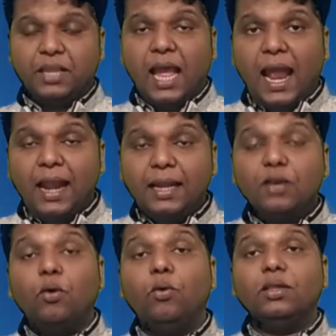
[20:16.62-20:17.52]
Adding
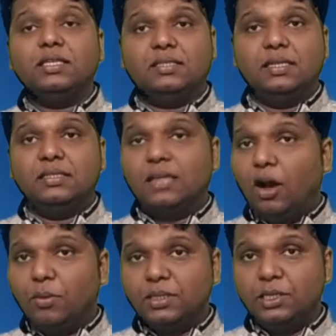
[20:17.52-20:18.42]
all these things,
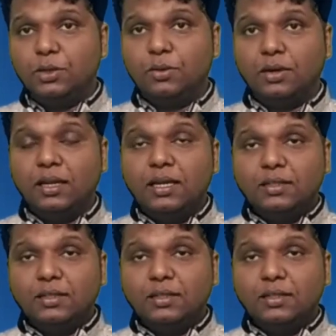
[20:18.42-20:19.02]
how much did you get?